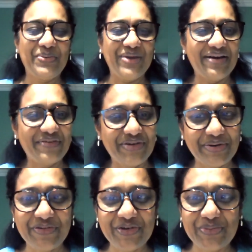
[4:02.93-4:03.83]
We have
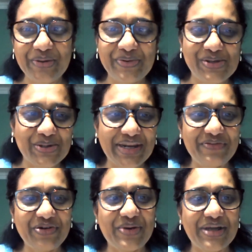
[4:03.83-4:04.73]
a few people
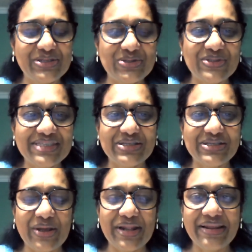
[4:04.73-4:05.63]
joining from other zones
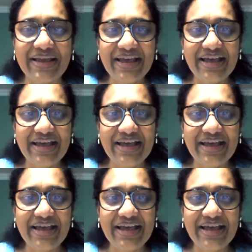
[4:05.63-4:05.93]
as well.